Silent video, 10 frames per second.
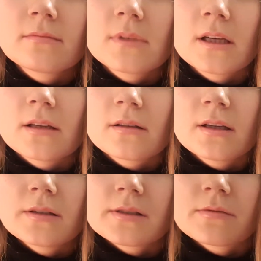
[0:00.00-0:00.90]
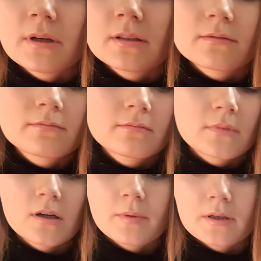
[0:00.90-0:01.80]
And here as well,
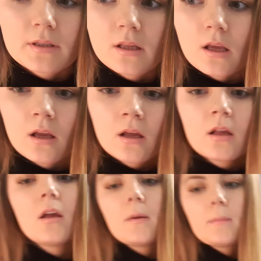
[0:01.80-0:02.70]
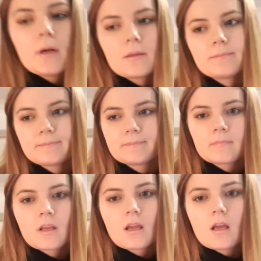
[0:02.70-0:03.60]
apparently. But
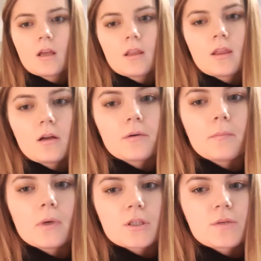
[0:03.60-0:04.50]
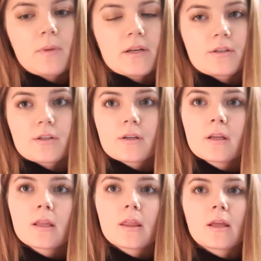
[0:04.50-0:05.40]
they are much better.
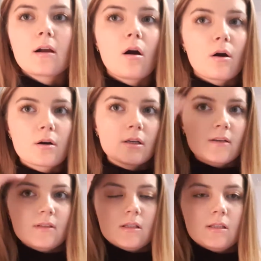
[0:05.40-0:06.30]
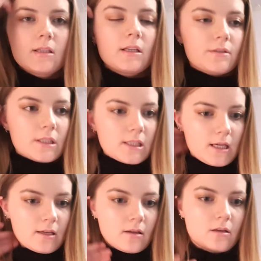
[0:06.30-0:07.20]
They are obviously
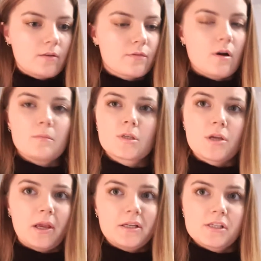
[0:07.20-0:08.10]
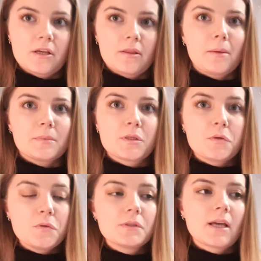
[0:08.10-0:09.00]
irritated from changing them
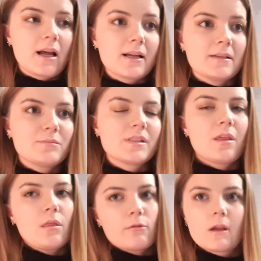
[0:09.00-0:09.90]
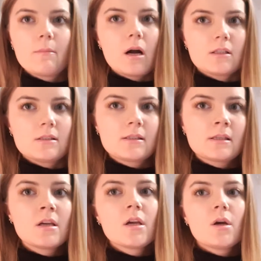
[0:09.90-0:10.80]
2 times in 3 months,
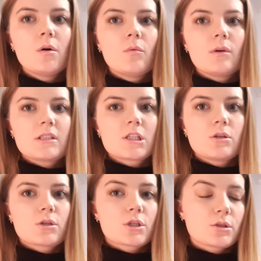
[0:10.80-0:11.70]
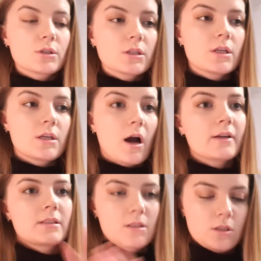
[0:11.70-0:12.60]
which you should
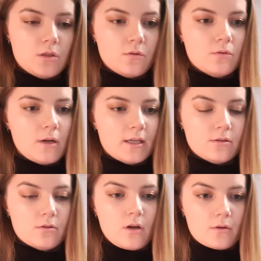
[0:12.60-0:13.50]
not do. I do not